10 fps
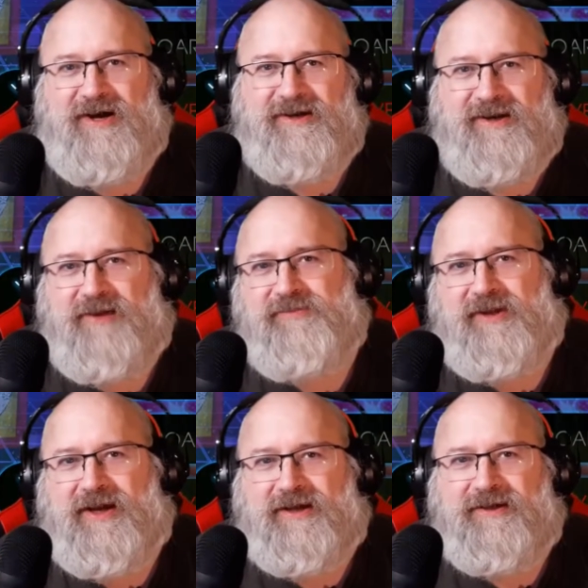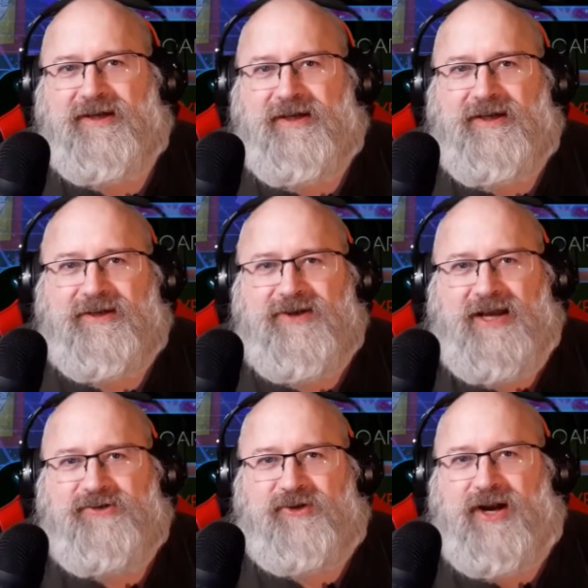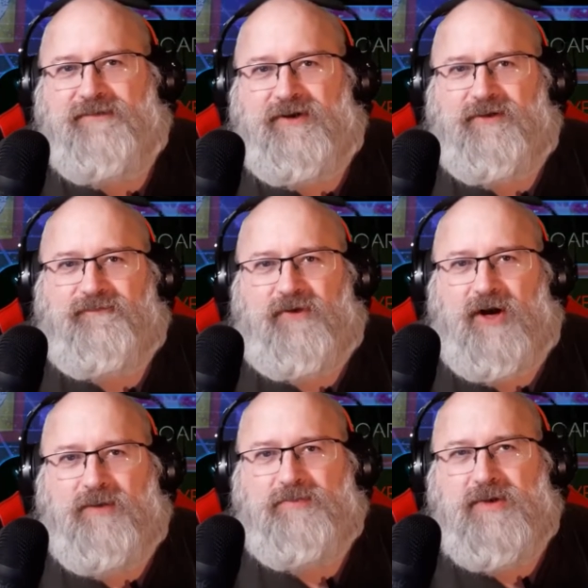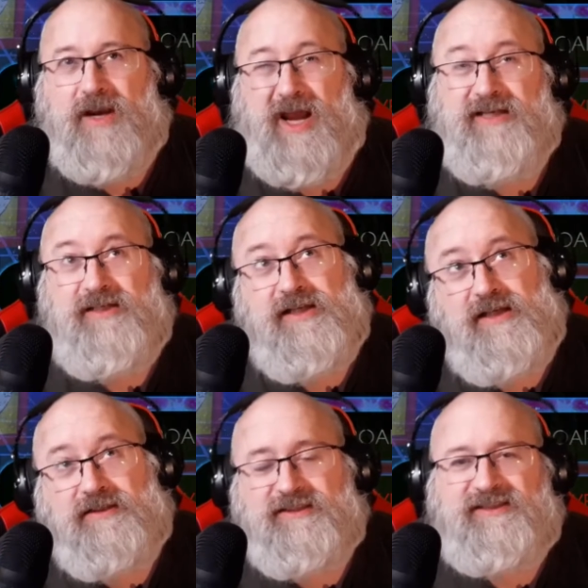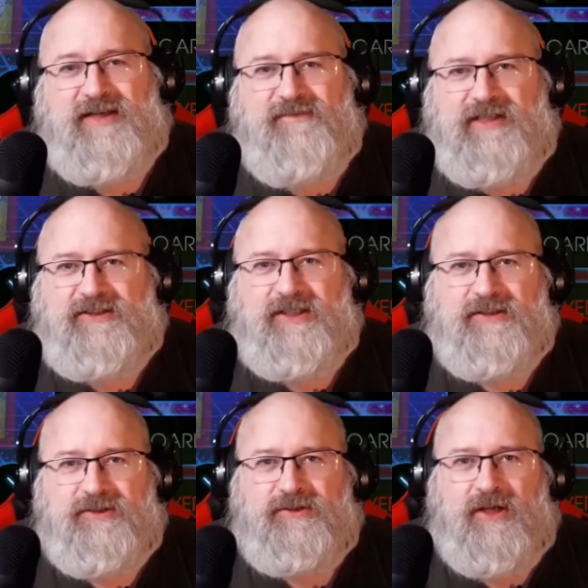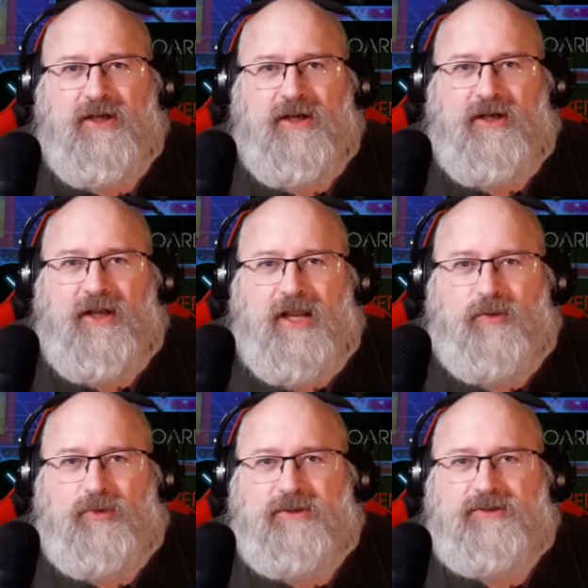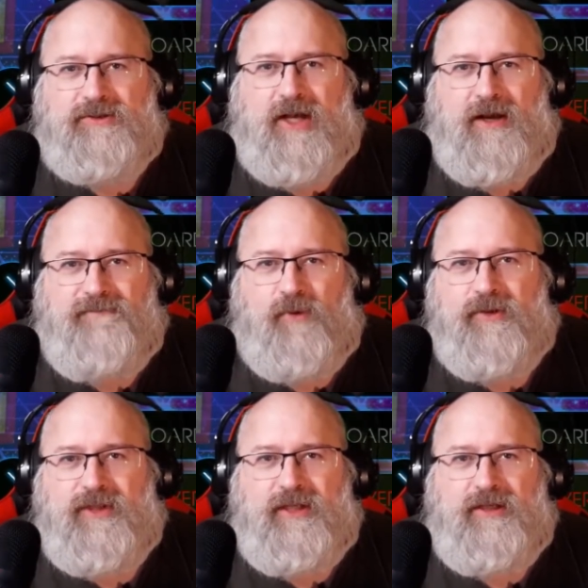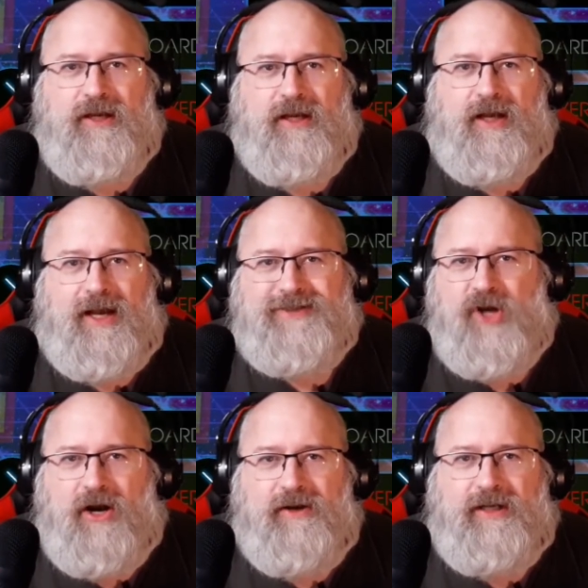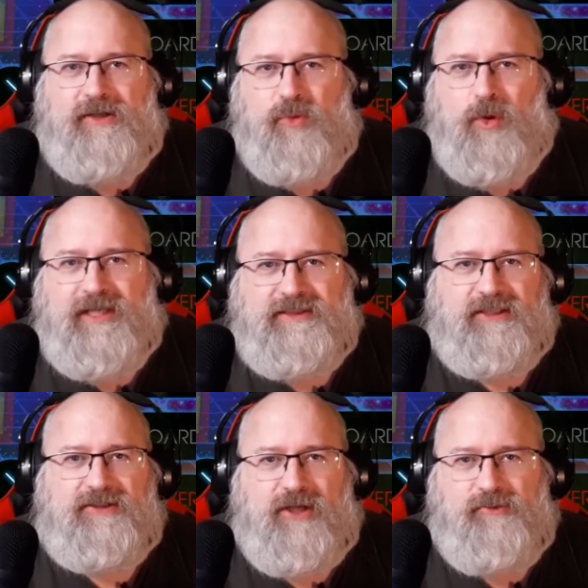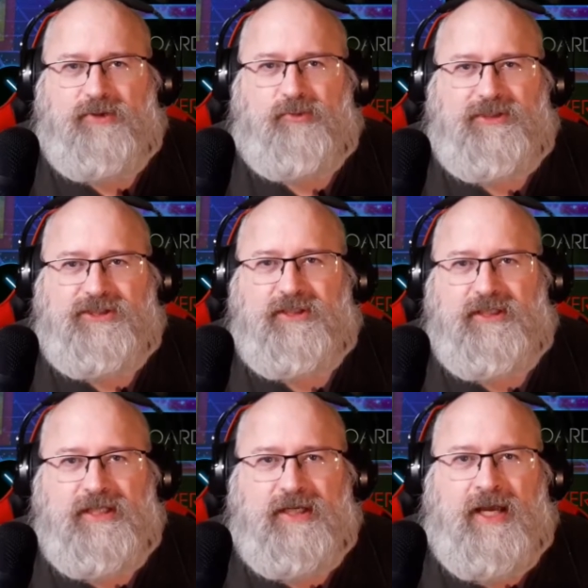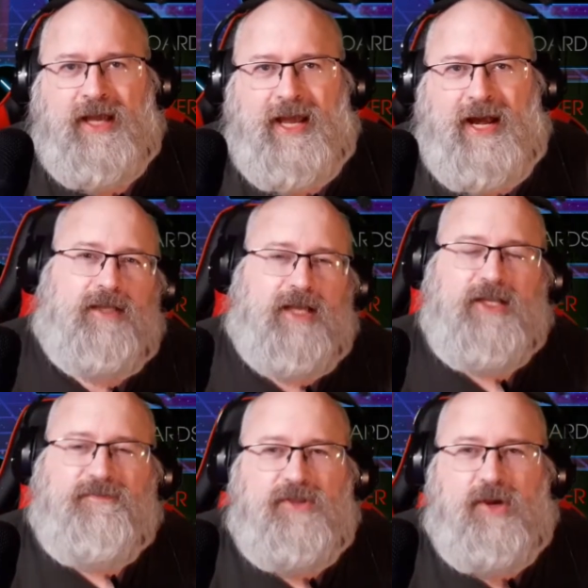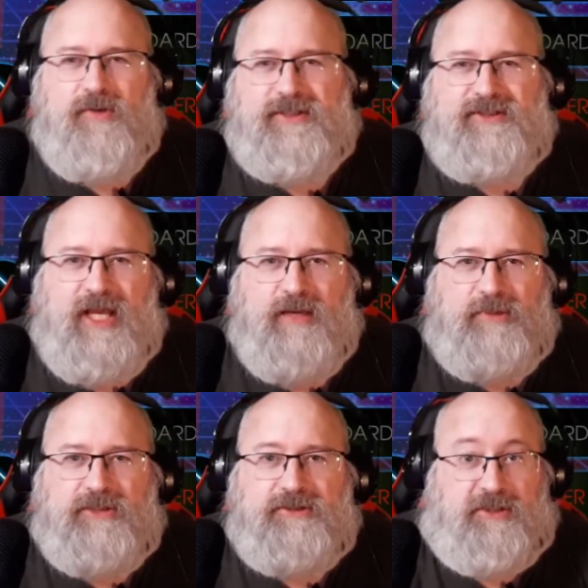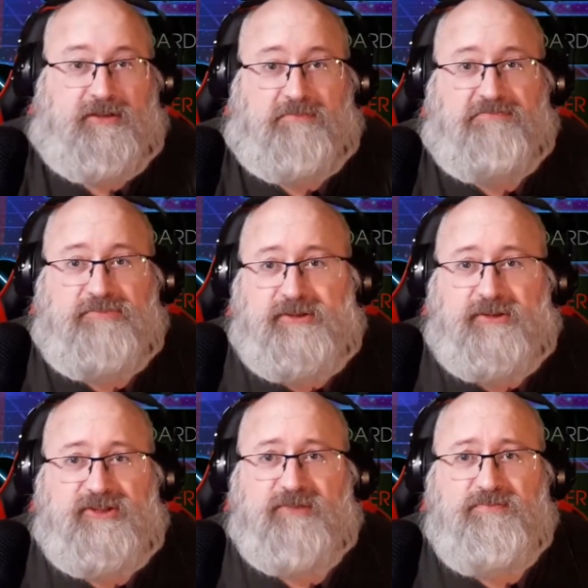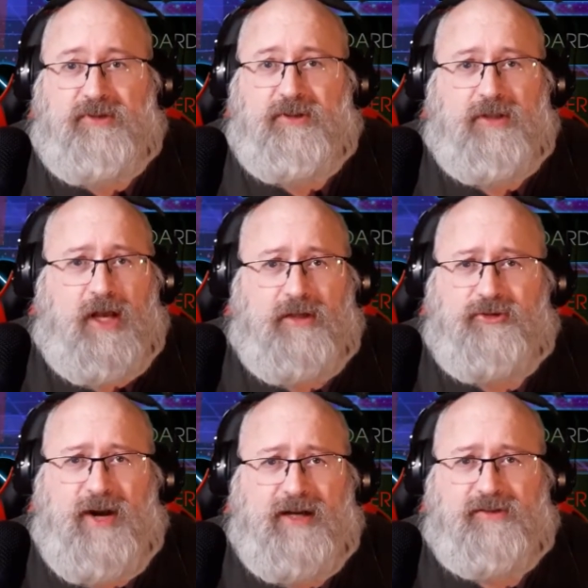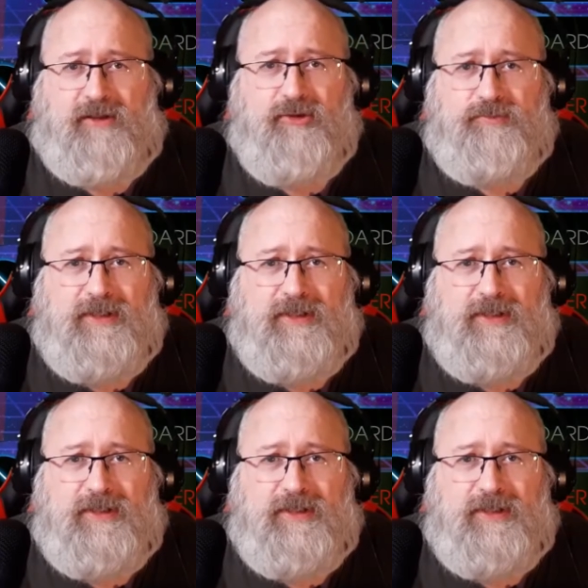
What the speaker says: and I'm playing Night Driver from 1976. It was for the Atari 2600 originally, and even though this game is just a simple track loop,